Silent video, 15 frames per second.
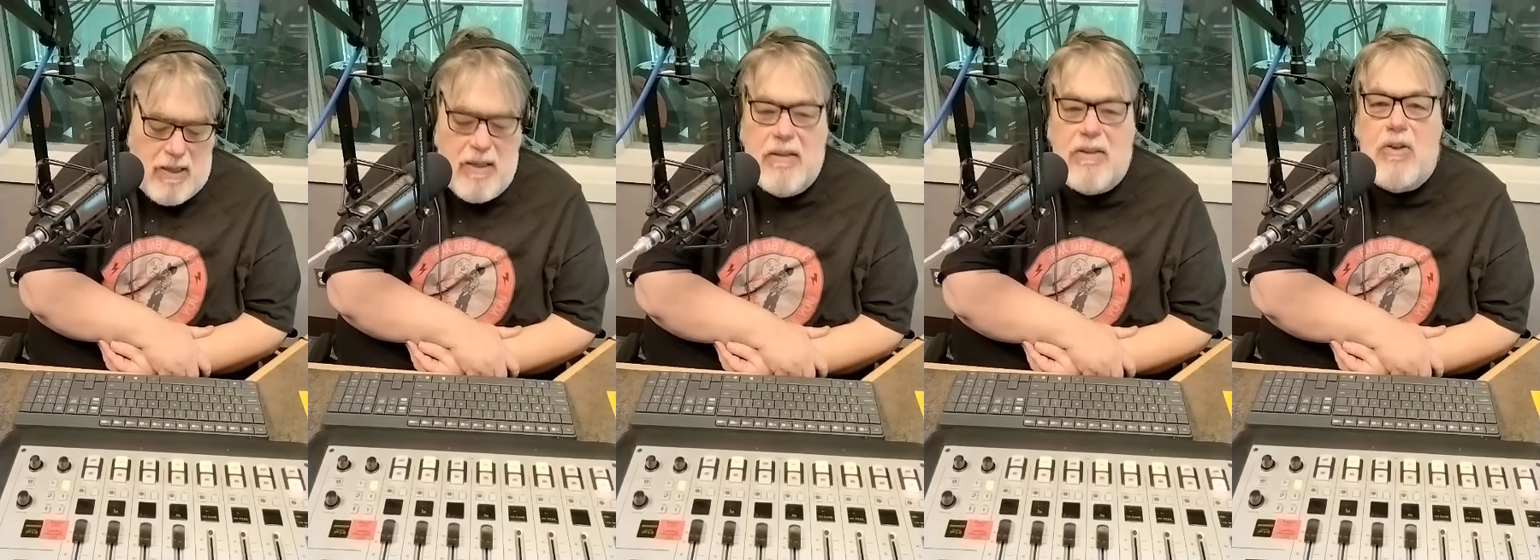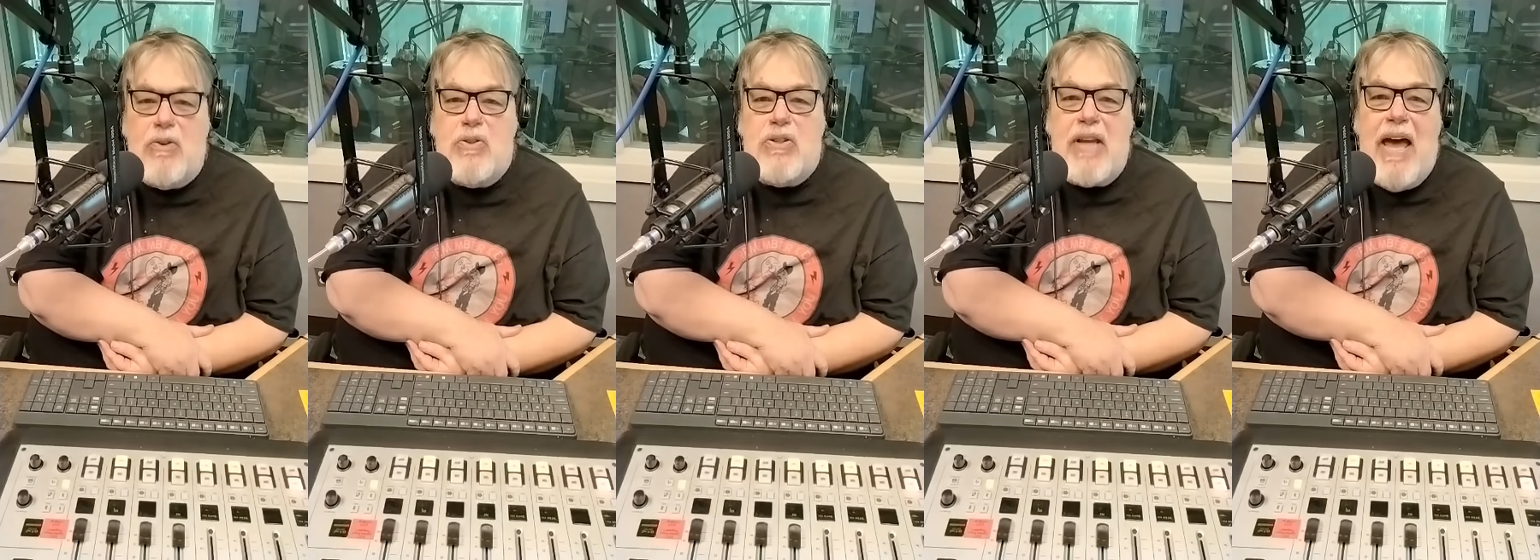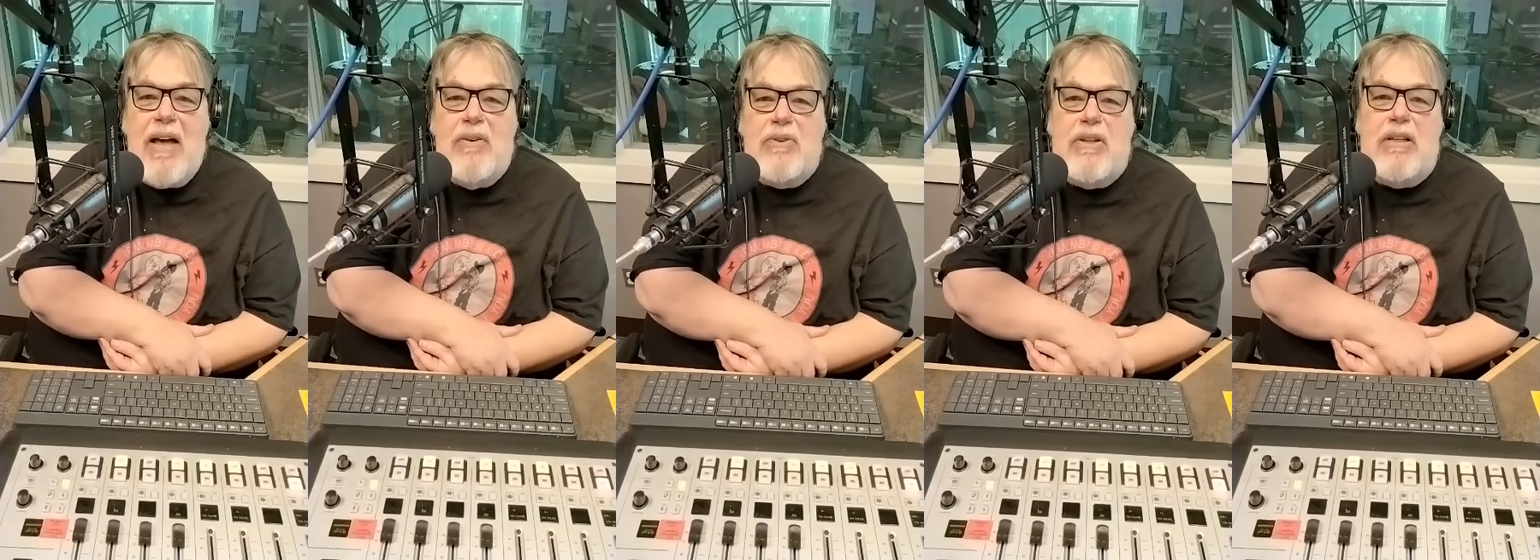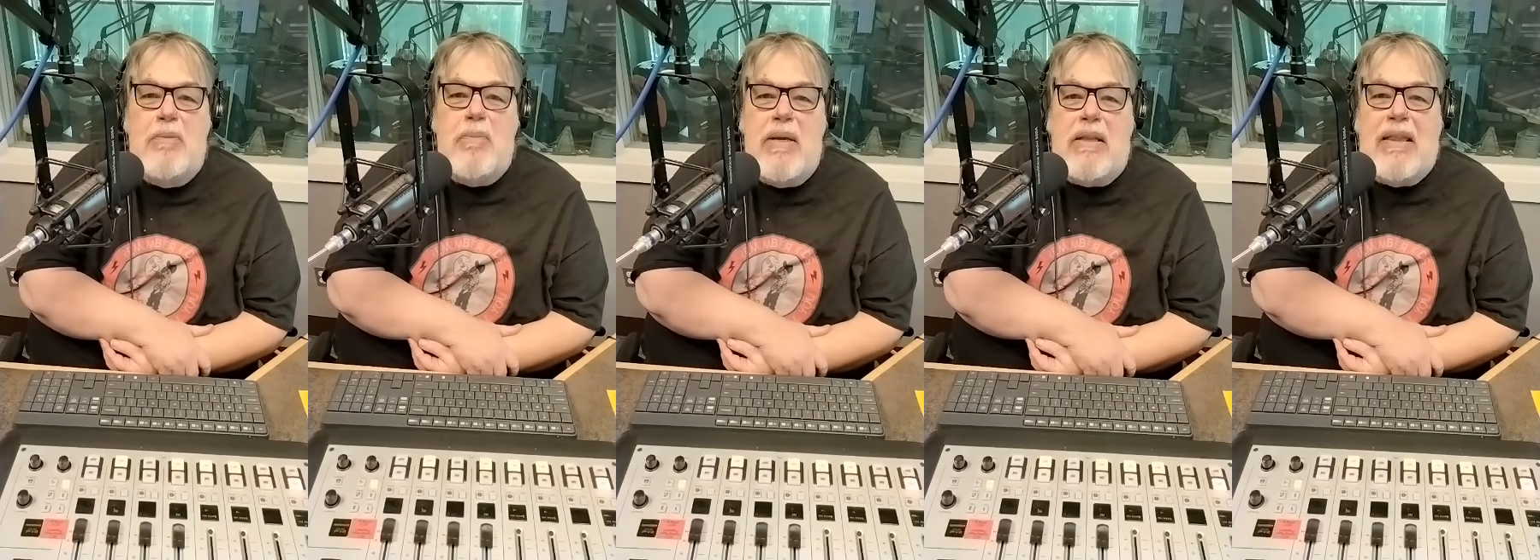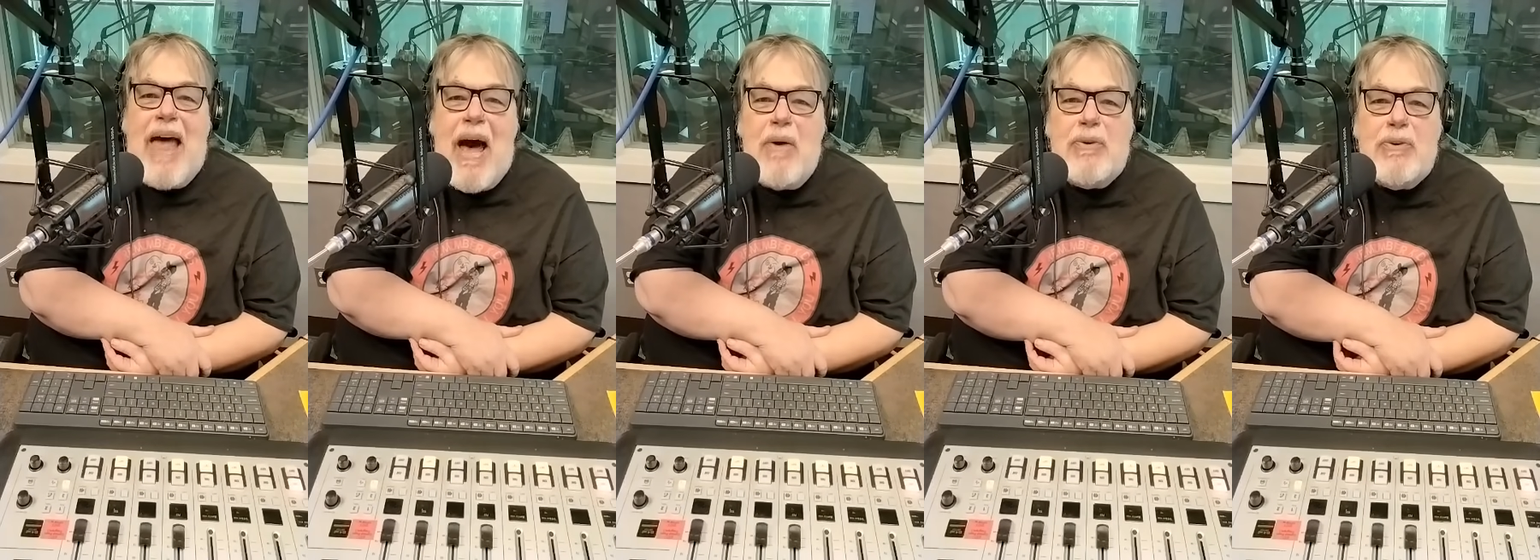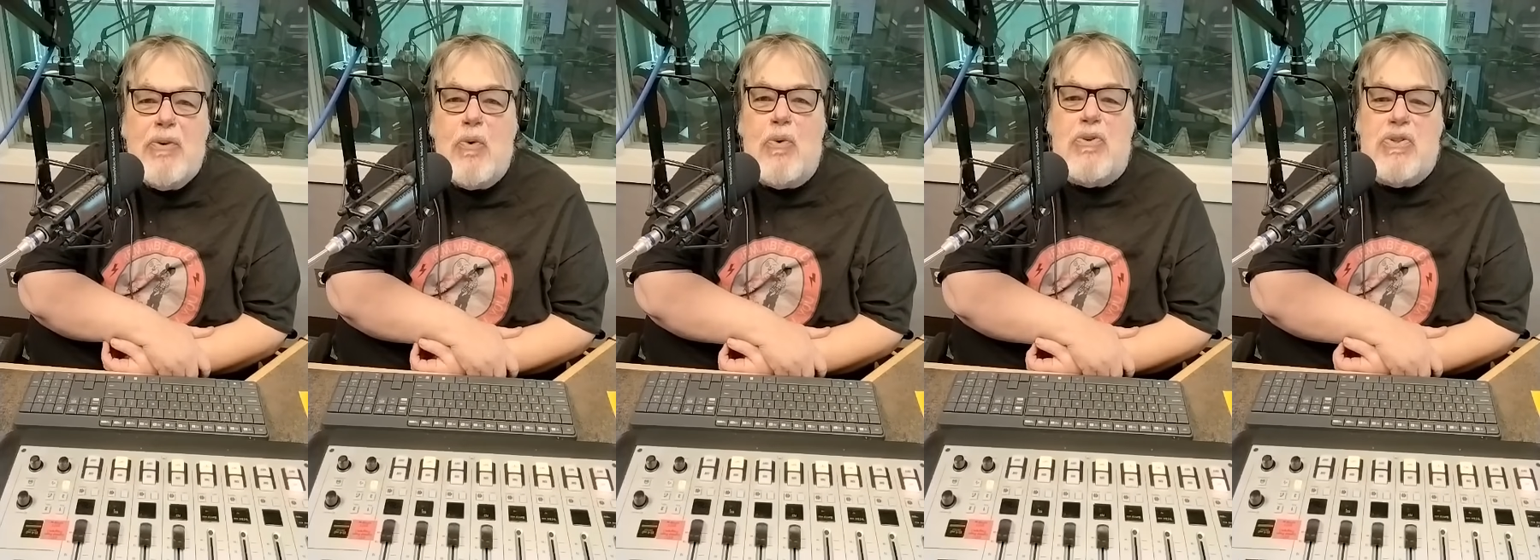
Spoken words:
your sound can be louder or